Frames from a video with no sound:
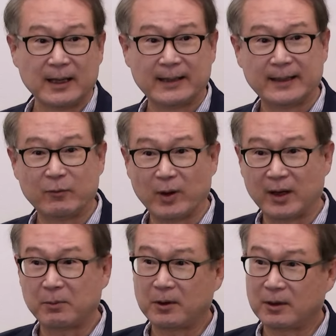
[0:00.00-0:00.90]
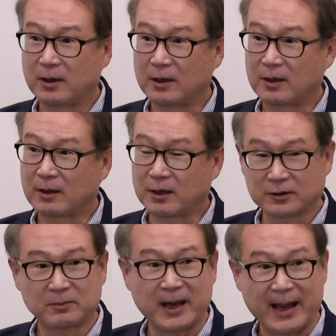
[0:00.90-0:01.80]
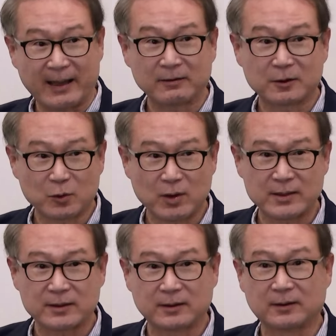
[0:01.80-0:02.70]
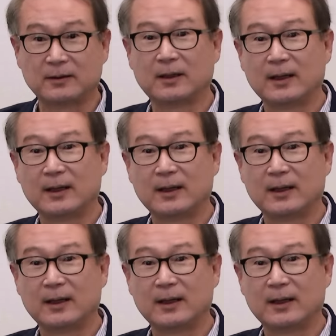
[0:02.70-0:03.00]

And then whenever a customer asks a question,